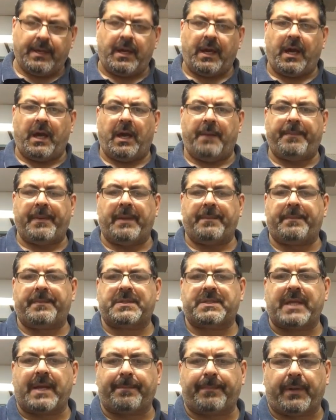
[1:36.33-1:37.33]
a bit
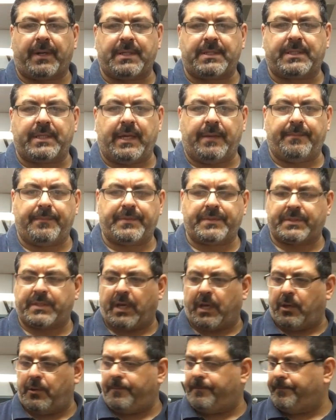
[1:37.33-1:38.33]
step by step.
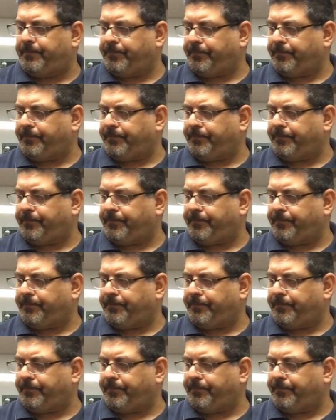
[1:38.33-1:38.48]
So